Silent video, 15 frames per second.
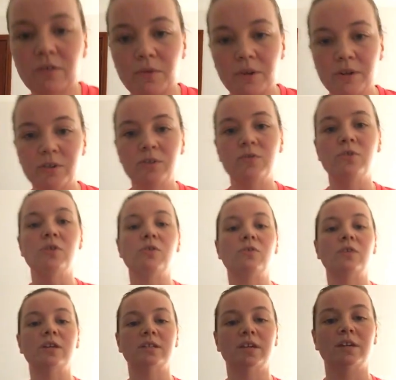I want to show you
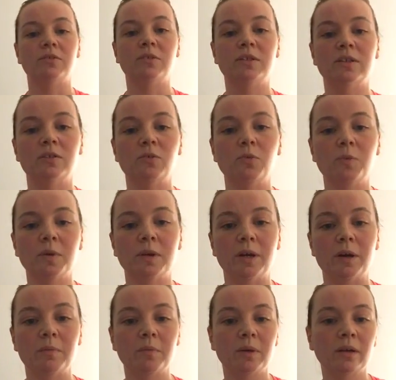is how to open
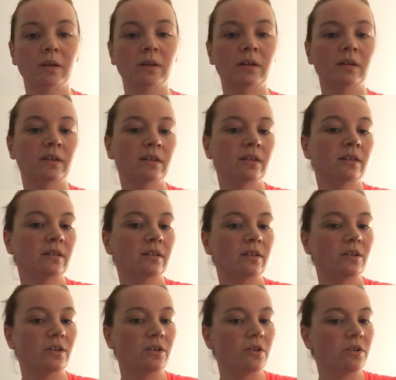up
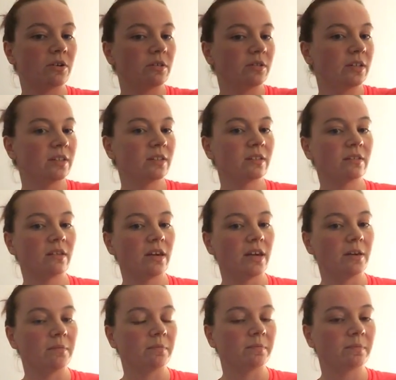all this
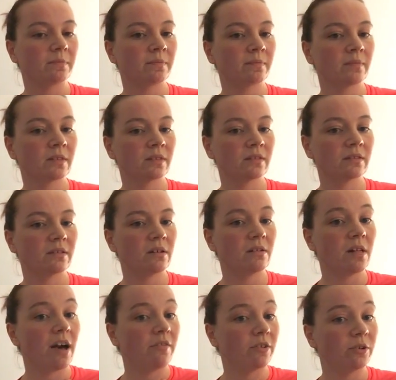
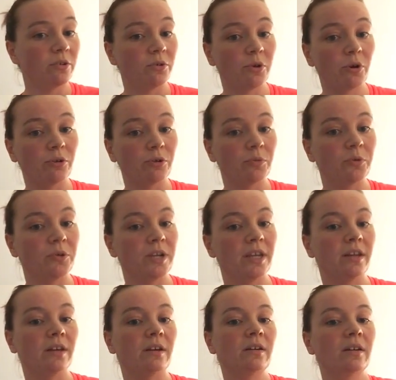clavicle collarbone
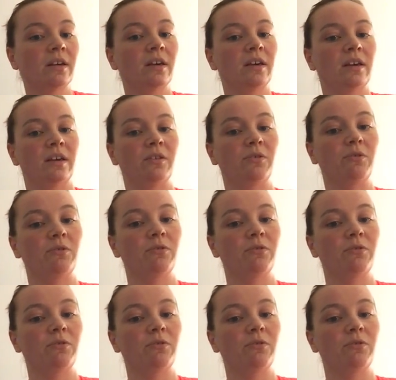area and all